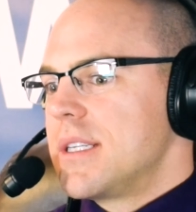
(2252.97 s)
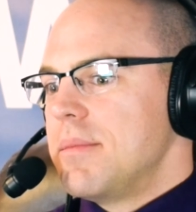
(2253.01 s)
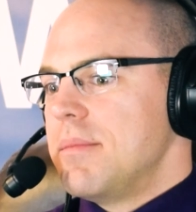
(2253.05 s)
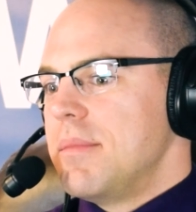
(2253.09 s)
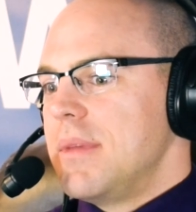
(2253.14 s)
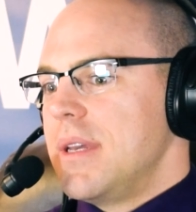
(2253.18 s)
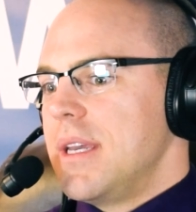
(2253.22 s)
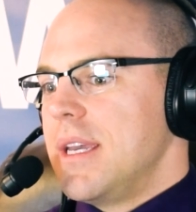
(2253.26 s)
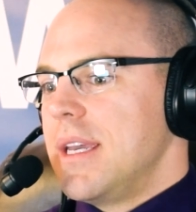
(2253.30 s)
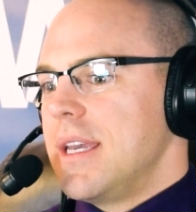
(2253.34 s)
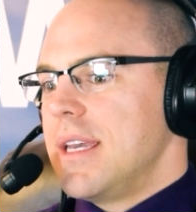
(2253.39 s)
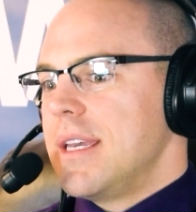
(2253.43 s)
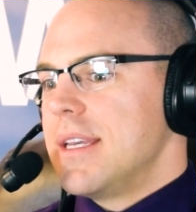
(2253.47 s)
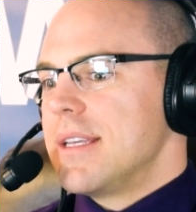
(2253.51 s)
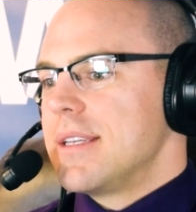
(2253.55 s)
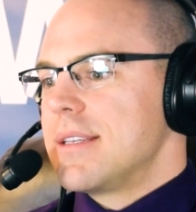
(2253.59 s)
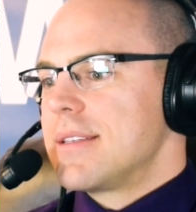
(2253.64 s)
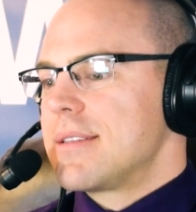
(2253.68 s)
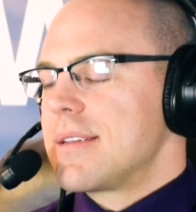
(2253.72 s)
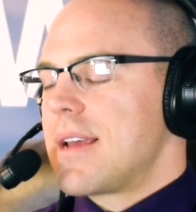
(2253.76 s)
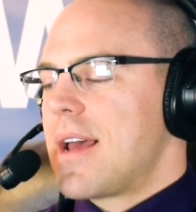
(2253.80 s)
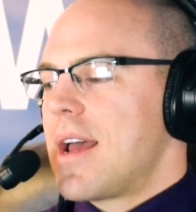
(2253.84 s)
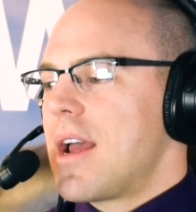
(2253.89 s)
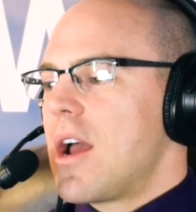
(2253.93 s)
To me,
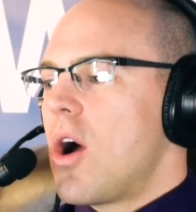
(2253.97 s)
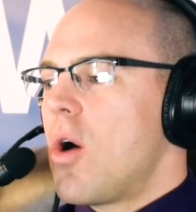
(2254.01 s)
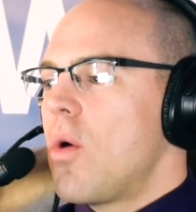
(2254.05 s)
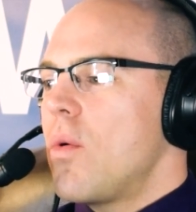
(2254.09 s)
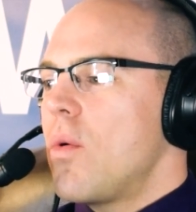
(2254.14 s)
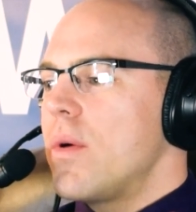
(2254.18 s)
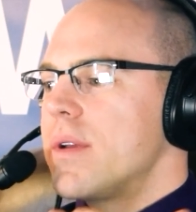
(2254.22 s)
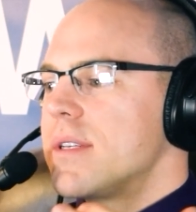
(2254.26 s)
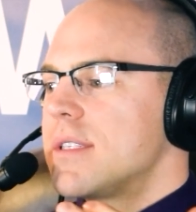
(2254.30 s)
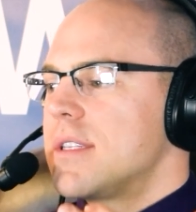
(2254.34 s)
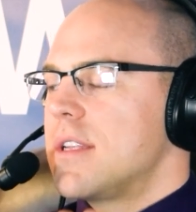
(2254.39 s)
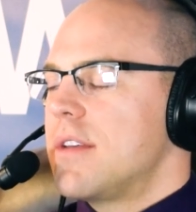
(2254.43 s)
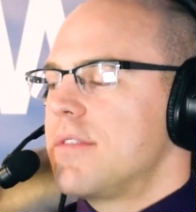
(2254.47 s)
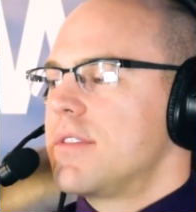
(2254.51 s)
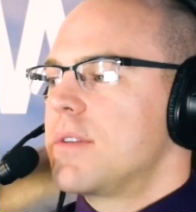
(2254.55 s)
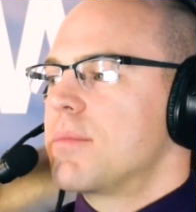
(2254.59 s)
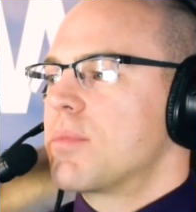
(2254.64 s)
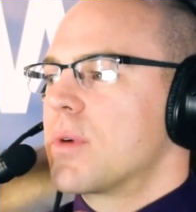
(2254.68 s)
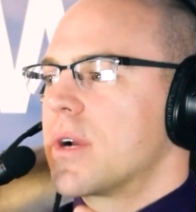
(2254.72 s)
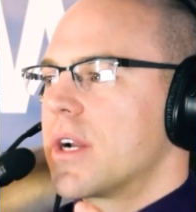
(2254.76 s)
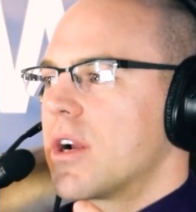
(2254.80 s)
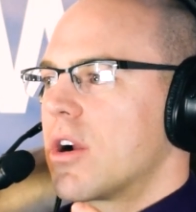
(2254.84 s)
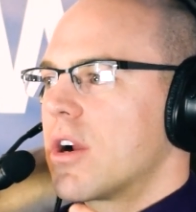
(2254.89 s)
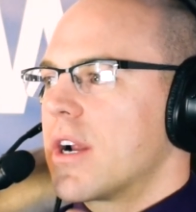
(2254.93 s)
is I always love to
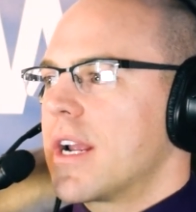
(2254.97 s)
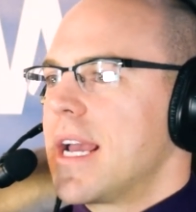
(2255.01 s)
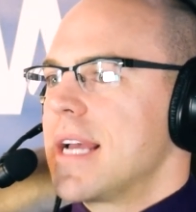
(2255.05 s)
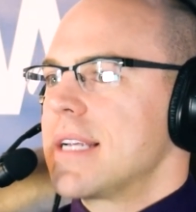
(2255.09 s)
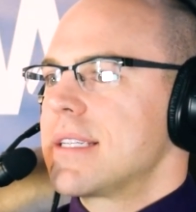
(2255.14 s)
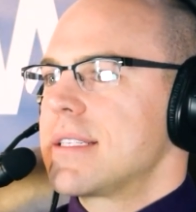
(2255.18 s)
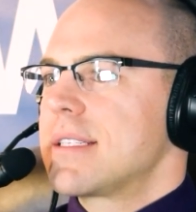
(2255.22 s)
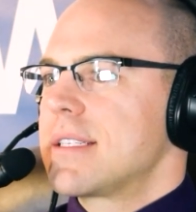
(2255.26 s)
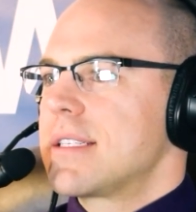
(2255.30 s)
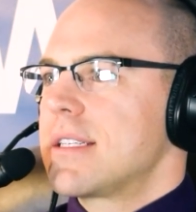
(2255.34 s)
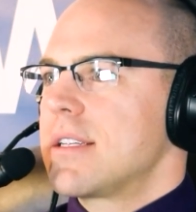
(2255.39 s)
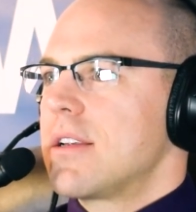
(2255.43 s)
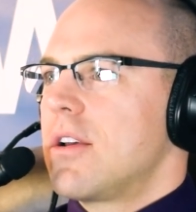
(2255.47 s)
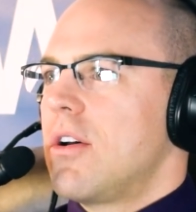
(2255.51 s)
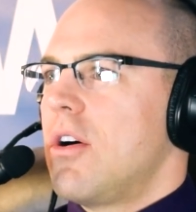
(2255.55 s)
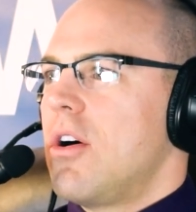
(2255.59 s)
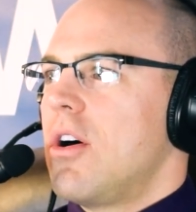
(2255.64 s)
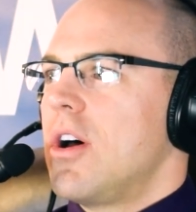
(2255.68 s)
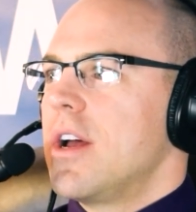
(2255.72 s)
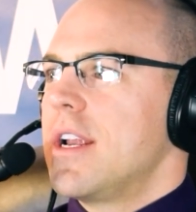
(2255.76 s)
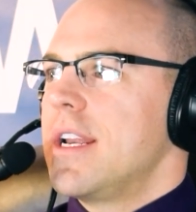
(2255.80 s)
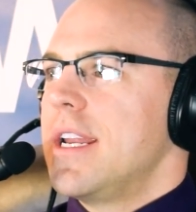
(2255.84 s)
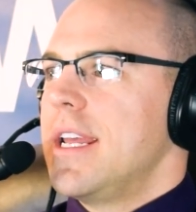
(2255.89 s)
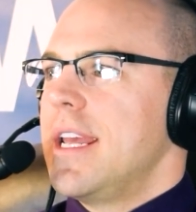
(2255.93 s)
bring our guests
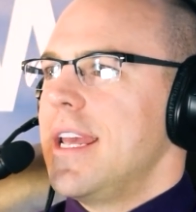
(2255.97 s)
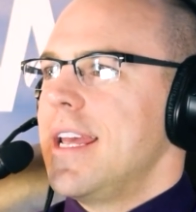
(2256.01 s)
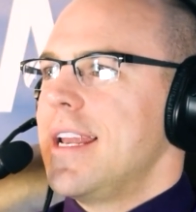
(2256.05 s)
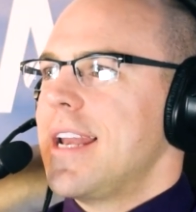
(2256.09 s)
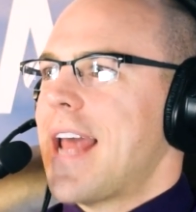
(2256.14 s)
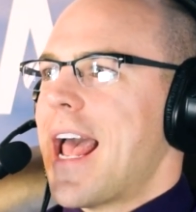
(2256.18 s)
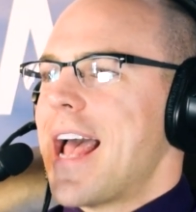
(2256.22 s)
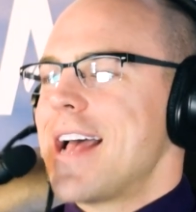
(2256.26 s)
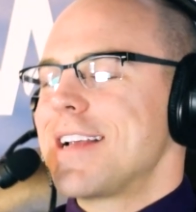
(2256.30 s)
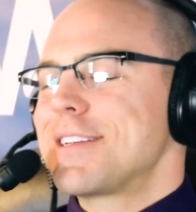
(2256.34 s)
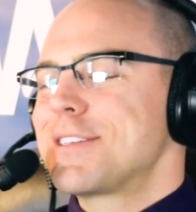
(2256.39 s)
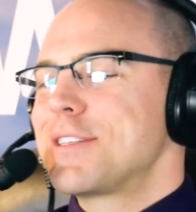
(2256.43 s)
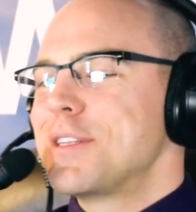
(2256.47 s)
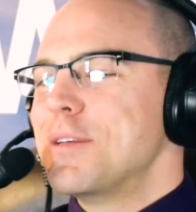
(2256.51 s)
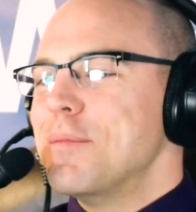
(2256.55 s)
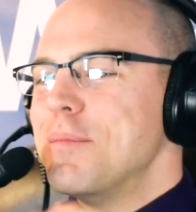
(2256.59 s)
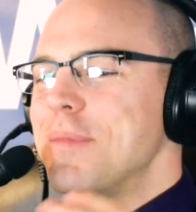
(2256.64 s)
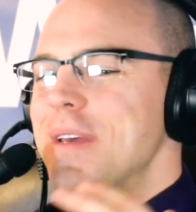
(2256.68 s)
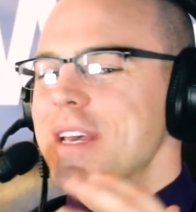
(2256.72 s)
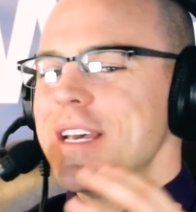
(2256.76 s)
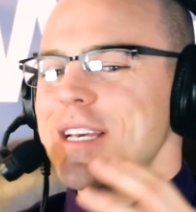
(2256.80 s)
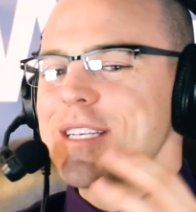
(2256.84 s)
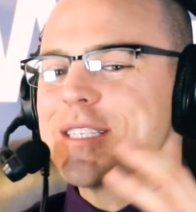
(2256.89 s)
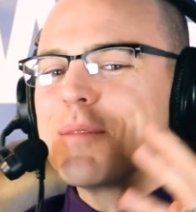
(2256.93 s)
on and ask
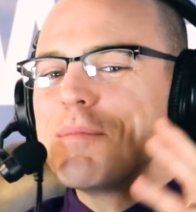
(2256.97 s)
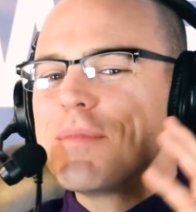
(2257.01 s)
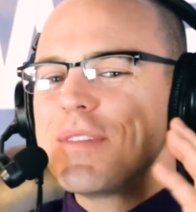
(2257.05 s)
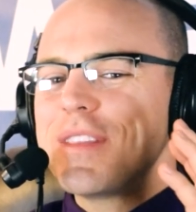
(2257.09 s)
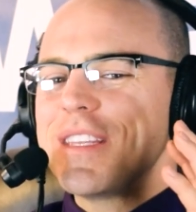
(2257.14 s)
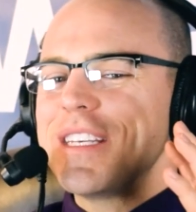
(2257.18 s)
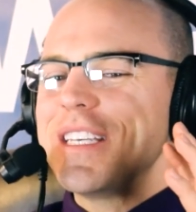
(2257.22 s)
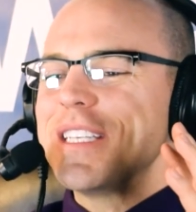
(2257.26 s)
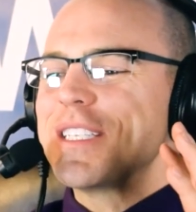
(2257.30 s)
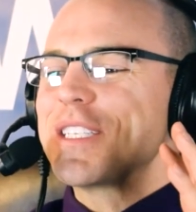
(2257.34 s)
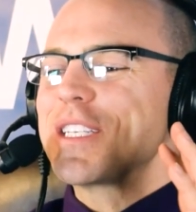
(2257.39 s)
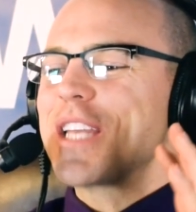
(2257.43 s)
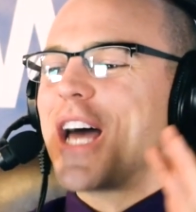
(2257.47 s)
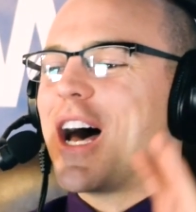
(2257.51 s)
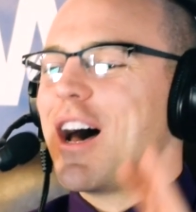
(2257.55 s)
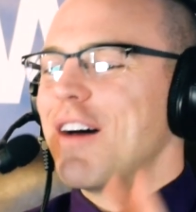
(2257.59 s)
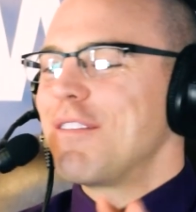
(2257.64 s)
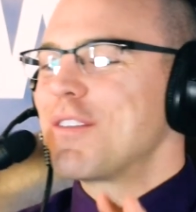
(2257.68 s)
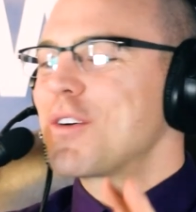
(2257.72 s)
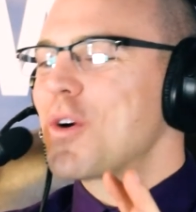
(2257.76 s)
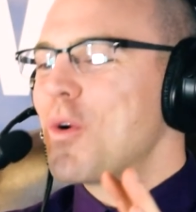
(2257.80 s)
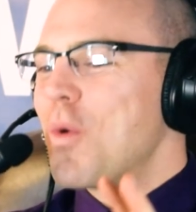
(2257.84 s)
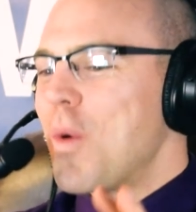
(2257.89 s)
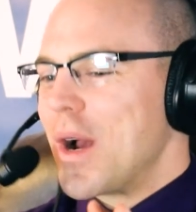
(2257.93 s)
them some of these
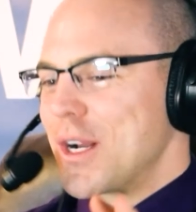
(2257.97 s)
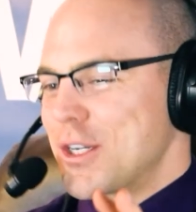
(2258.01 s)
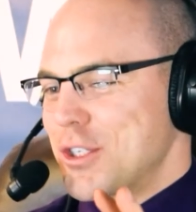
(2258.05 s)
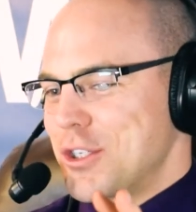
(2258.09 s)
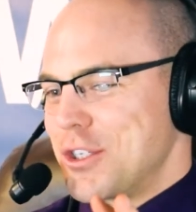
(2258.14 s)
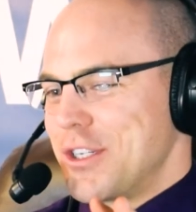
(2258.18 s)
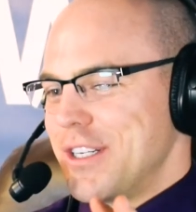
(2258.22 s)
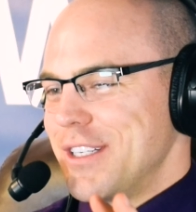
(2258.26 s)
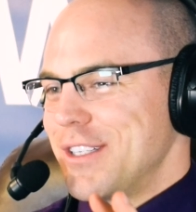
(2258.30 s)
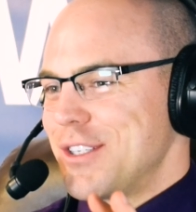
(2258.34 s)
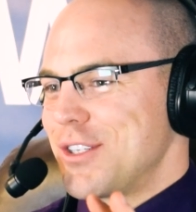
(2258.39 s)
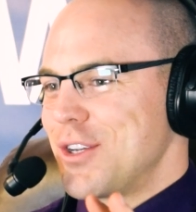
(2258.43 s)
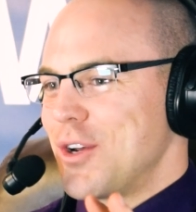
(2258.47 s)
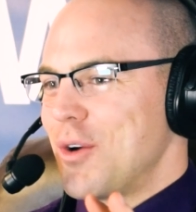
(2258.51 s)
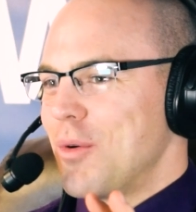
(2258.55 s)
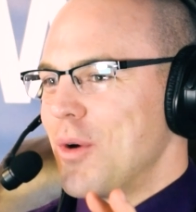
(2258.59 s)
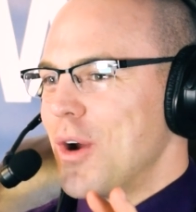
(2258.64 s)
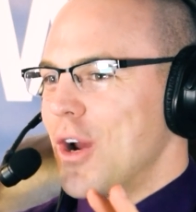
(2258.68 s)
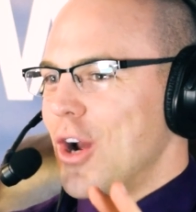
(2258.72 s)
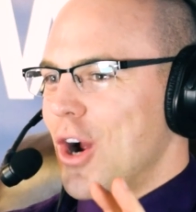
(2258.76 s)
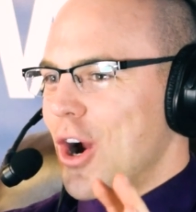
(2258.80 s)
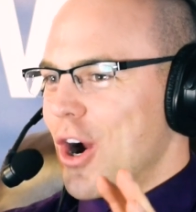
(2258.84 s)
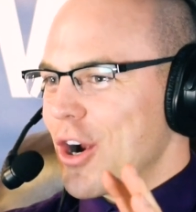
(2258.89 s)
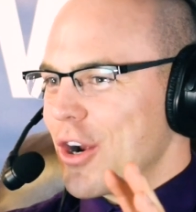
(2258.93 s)
tough questions. So
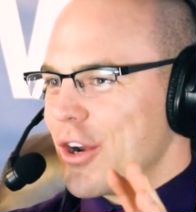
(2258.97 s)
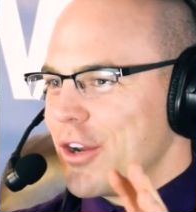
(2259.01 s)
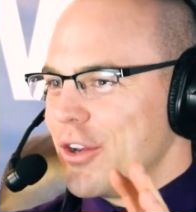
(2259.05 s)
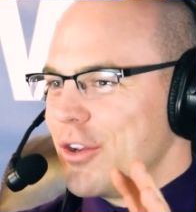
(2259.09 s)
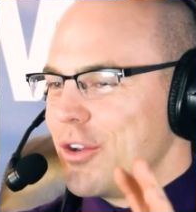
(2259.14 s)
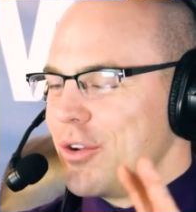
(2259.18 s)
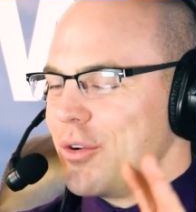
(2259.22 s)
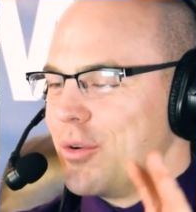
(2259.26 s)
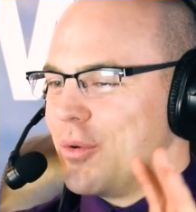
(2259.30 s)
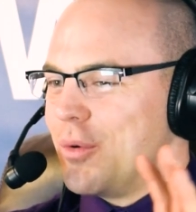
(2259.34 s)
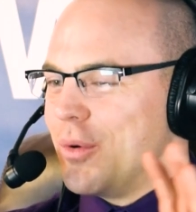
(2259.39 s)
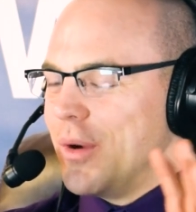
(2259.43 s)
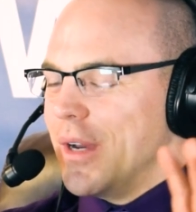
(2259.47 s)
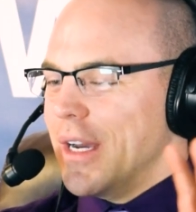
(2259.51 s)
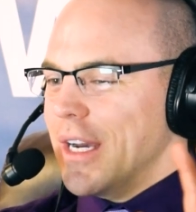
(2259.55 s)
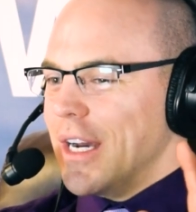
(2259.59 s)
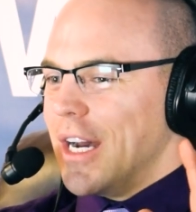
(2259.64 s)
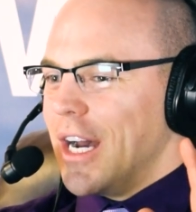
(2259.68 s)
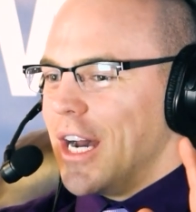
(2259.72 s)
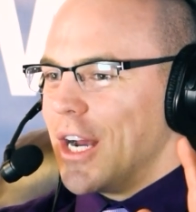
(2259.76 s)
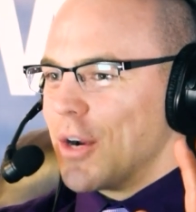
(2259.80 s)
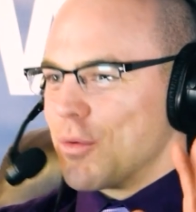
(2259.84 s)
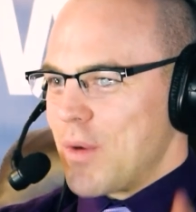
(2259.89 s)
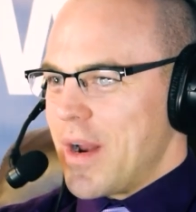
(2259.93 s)
are you
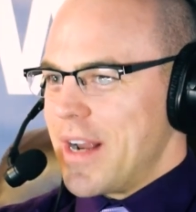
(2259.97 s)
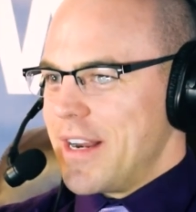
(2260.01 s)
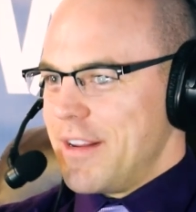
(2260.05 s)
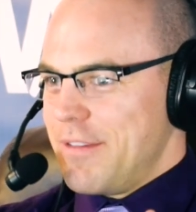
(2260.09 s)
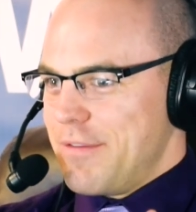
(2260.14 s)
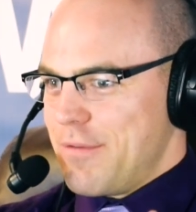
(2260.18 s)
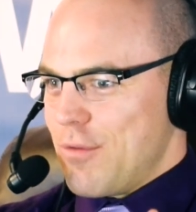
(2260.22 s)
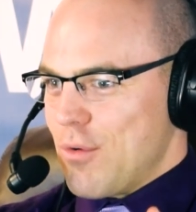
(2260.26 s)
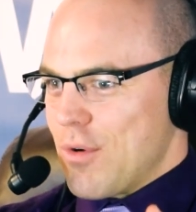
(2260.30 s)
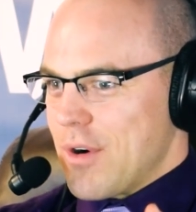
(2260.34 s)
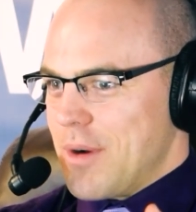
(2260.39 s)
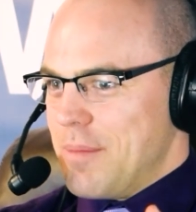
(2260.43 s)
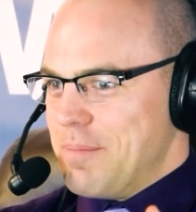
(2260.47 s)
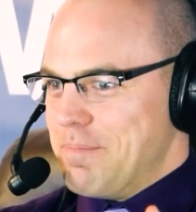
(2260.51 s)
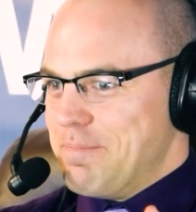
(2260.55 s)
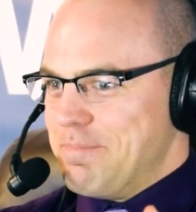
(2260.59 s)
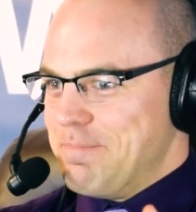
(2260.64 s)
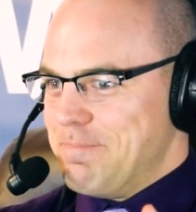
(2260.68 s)
ready for them?